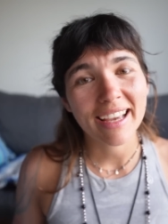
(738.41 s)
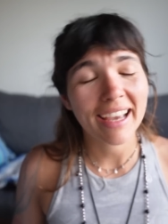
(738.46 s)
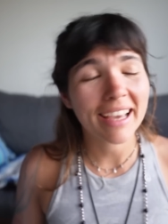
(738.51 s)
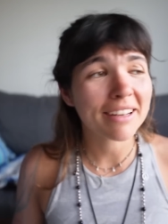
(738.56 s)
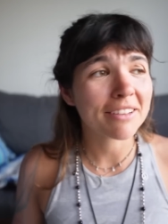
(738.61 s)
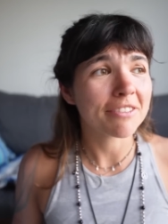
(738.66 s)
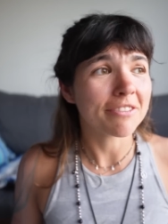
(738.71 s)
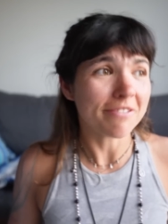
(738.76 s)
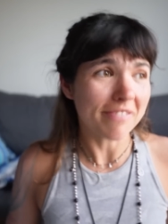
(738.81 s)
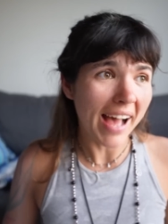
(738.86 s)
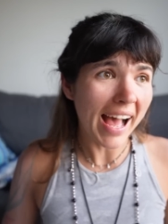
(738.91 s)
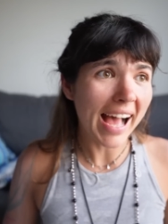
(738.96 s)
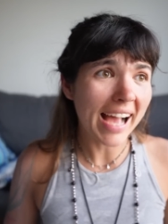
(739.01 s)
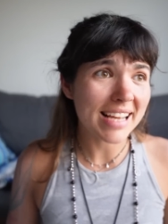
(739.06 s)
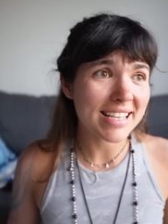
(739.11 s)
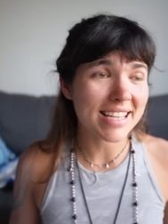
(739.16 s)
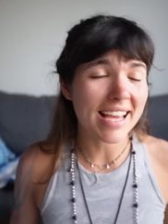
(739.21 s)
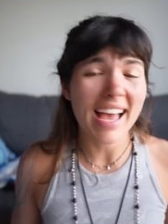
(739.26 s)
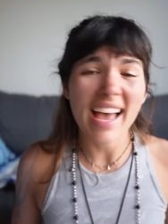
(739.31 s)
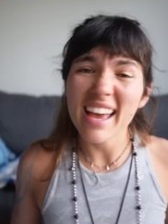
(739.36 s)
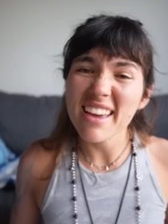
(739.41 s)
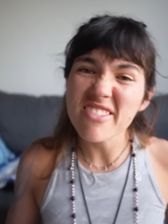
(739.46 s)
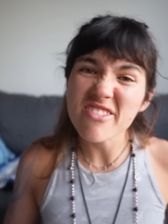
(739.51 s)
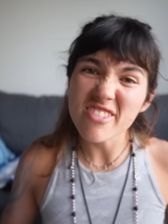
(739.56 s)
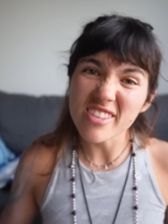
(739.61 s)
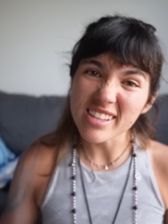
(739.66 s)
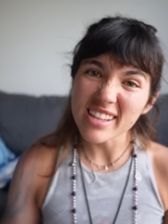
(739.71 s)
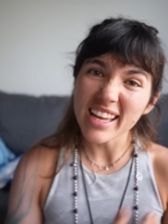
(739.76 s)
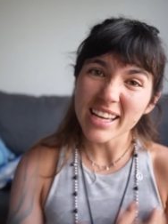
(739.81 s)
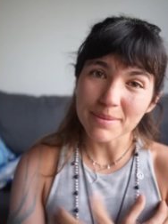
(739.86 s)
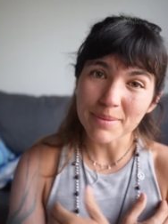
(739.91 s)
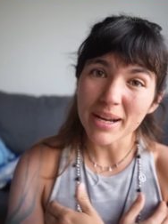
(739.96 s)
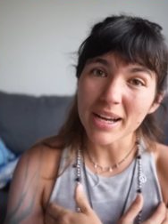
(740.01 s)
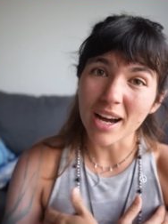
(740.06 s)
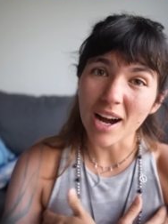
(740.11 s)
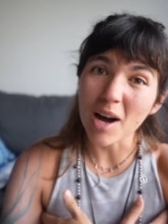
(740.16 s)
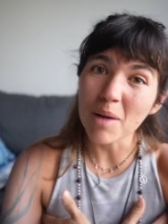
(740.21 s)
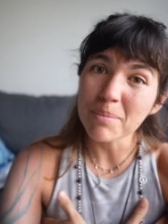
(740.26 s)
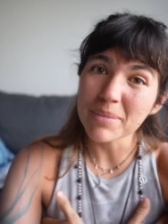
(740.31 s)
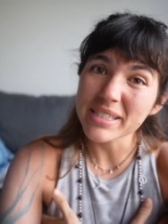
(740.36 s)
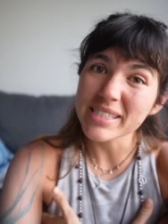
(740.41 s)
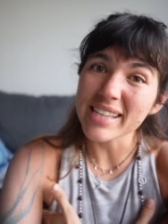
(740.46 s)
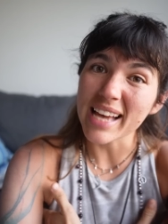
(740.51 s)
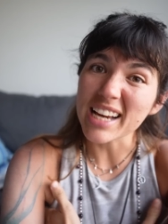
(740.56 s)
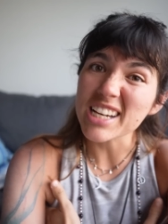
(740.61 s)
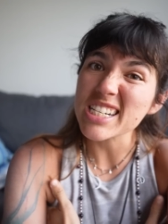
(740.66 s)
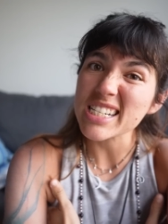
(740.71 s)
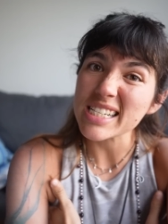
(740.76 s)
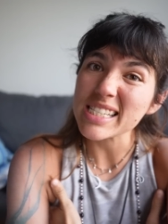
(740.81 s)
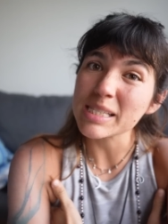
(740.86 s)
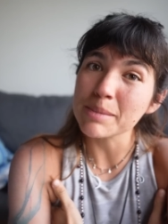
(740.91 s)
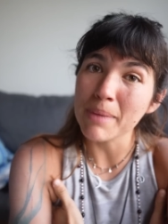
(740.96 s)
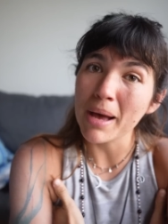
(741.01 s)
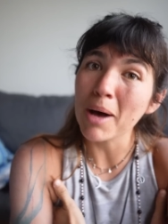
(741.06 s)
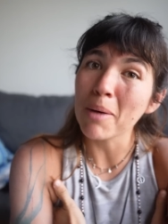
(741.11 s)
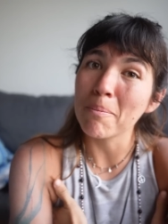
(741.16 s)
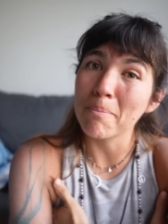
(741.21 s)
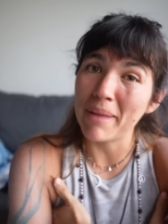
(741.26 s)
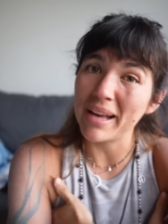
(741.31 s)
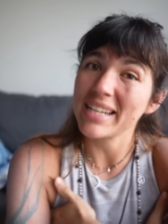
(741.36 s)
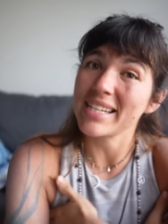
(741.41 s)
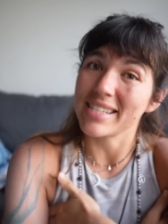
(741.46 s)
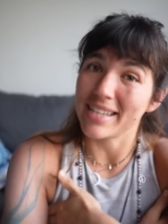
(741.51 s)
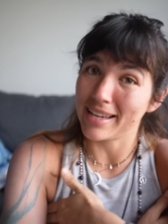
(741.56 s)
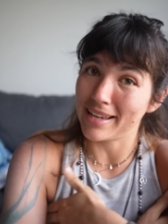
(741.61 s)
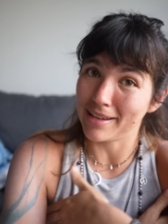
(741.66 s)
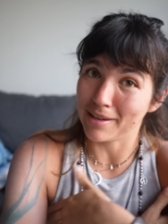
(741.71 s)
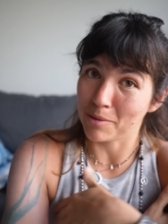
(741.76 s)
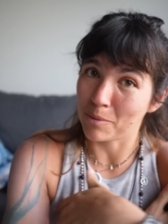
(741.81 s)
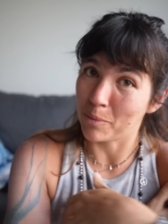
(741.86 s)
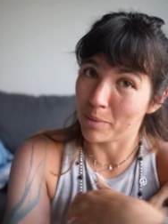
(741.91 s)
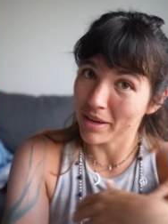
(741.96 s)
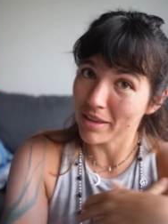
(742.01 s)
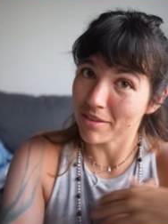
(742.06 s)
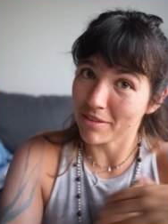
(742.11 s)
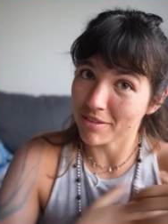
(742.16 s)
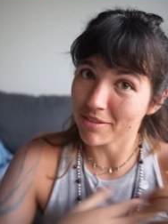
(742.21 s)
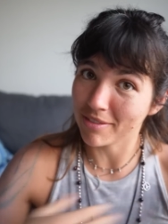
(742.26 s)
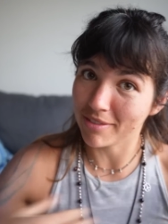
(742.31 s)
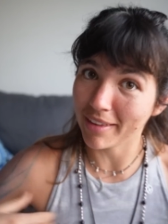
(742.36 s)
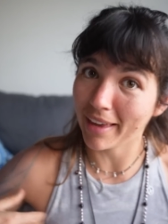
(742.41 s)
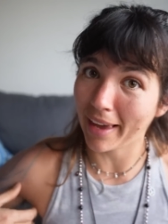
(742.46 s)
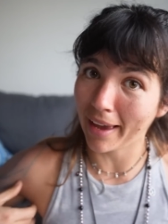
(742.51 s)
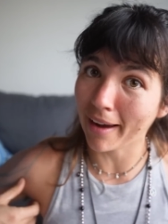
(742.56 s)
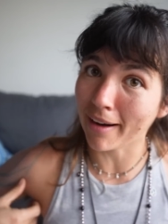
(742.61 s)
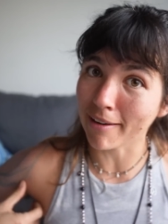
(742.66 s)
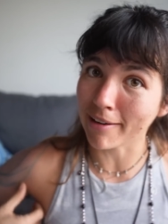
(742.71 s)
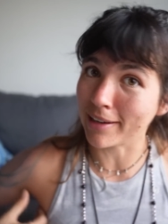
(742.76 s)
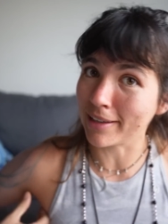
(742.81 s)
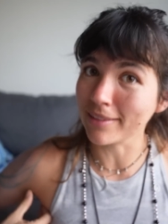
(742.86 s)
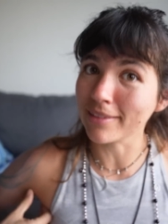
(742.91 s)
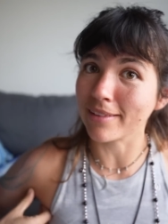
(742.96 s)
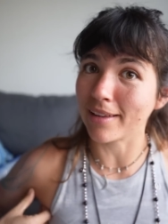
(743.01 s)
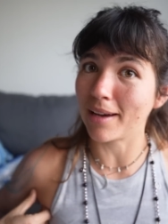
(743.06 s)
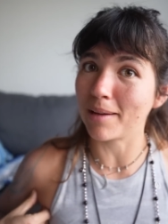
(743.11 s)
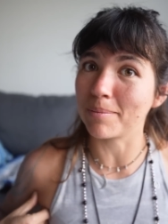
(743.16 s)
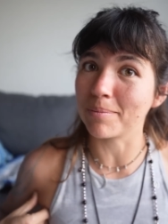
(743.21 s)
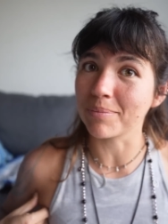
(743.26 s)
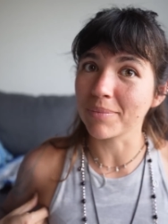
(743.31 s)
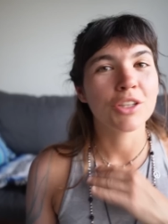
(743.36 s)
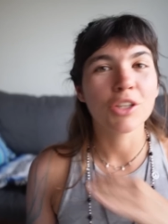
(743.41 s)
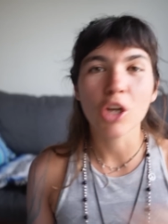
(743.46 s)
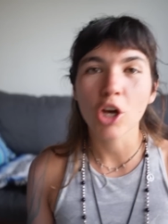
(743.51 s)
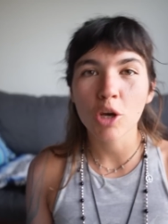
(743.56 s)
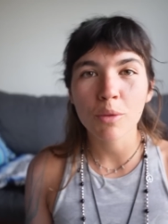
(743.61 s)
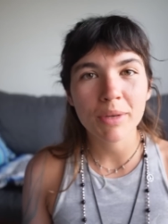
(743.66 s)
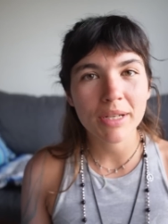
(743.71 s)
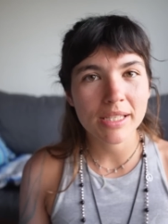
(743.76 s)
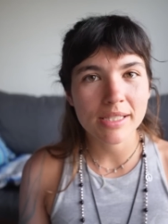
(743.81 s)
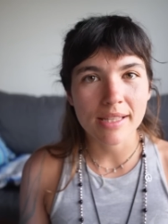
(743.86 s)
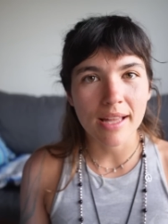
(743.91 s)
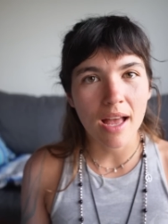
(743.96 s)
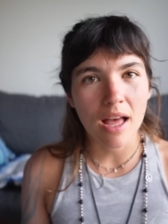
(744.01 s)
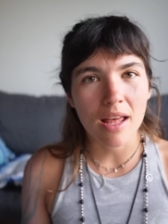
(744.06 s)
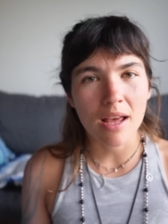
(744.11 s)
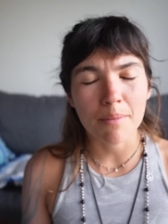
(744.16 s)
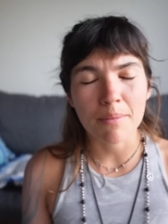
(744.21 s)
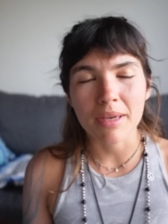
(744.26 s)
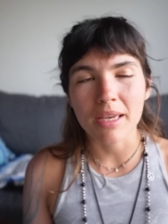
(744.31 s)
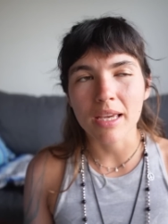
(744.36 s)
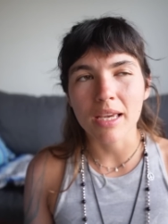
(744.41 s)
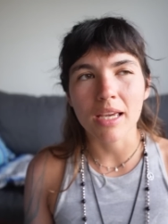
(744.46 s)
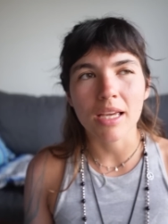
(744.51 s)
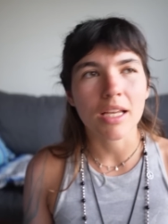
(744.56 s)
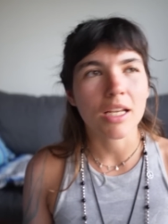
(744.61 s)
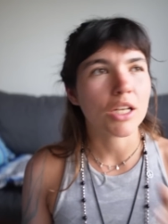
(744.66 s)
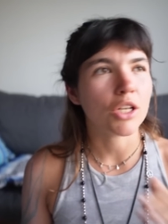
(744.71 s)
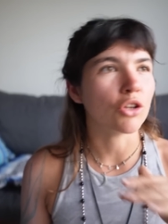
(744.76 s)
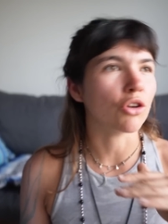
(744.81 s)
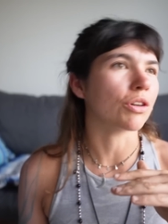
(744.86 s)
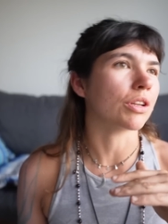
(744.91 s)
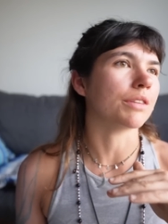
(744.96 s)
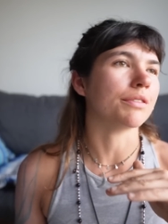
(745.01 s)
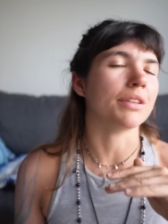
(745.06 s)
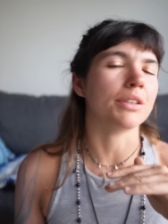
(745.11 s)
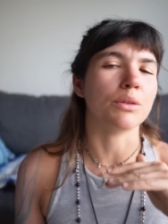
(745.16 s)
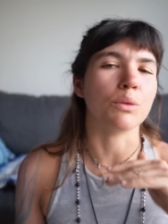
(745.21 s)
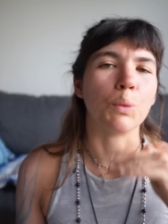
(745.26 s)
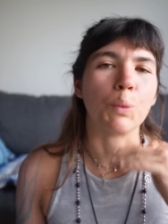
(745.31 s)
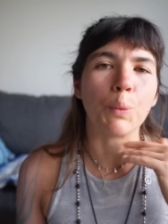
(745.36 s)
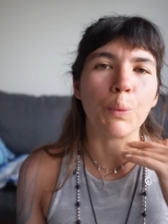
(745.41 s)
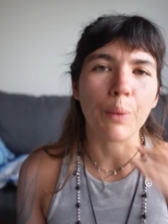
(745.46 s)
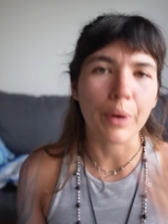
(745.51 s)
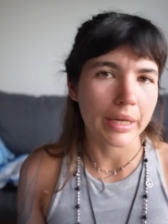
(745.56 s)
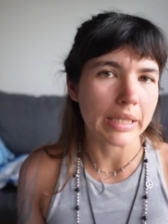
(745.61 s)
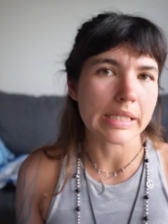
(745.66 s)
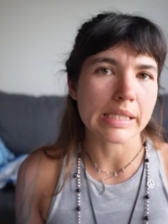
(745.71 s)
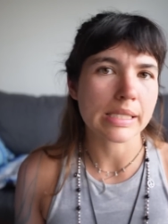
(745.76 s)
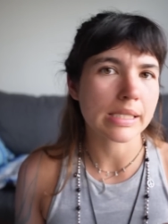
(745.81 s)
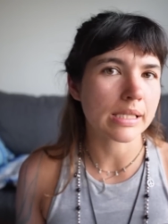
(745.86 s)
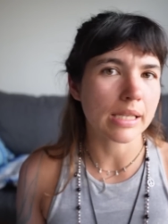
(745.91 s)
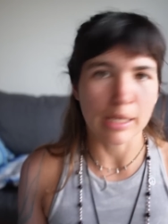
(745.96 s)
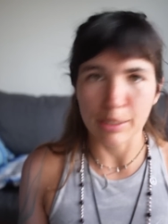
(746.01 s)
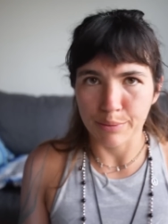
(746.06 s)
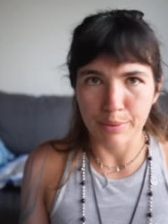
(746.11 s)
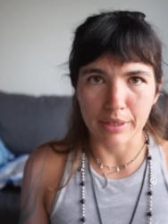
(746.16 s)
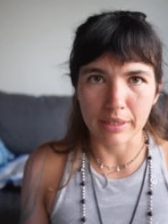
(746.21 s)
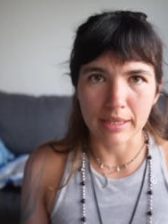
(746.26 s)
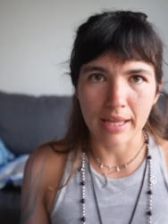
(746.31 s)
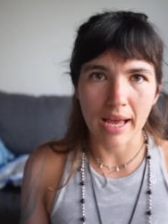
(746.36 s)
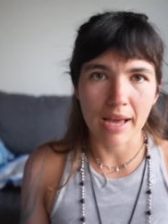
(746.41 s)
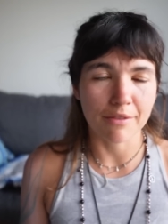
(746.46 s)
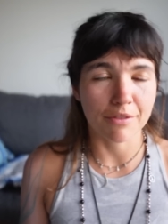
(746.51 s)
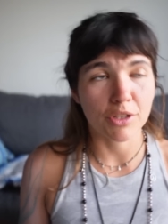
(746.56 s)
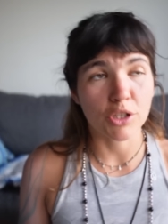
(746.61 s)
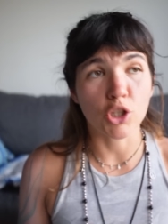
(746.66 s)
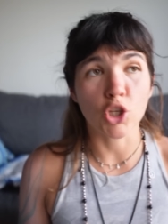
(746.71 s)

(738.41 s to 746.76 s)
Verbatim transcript: In fact, I feel like my armpits actually smell better with the hair in them. Nobody stared at me, not even once in real life.